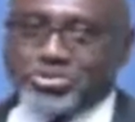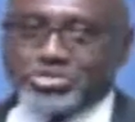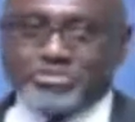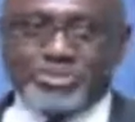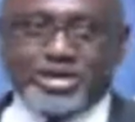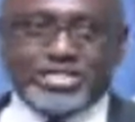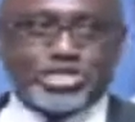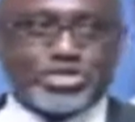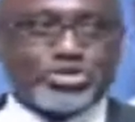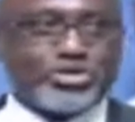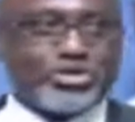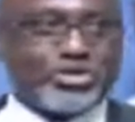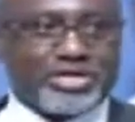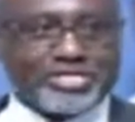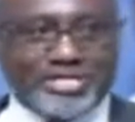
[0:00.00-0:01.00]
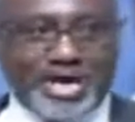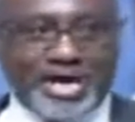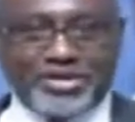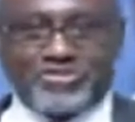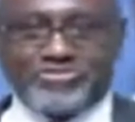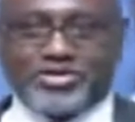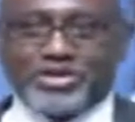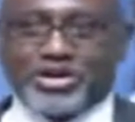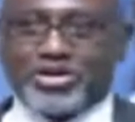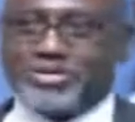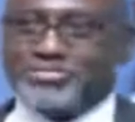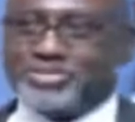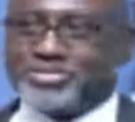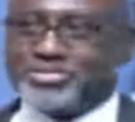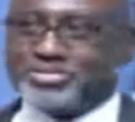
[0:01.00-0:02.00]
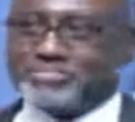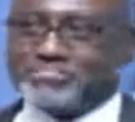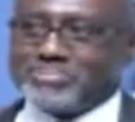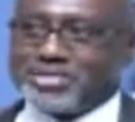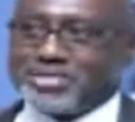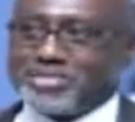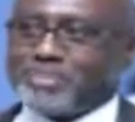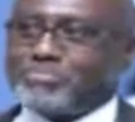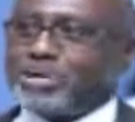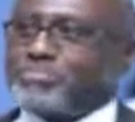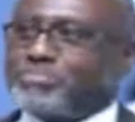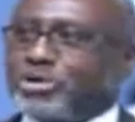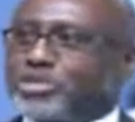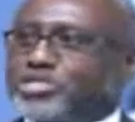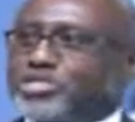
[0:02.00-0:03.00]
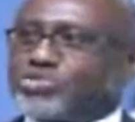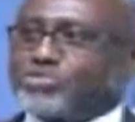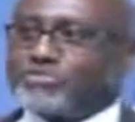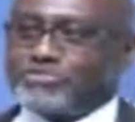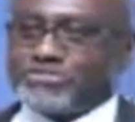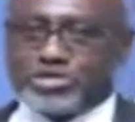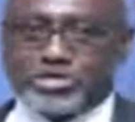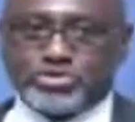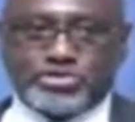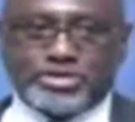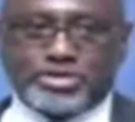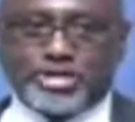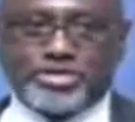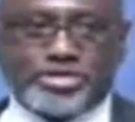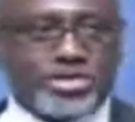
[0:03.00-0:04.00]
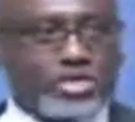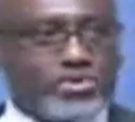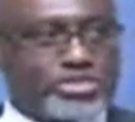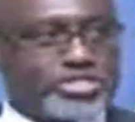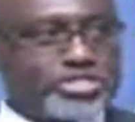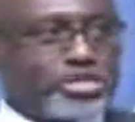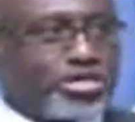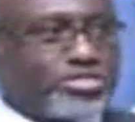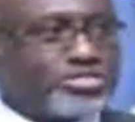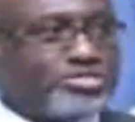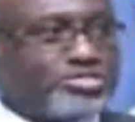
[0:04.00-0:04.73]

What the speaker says: make sure at the end of the argument that my pockets were filled with either US dollars or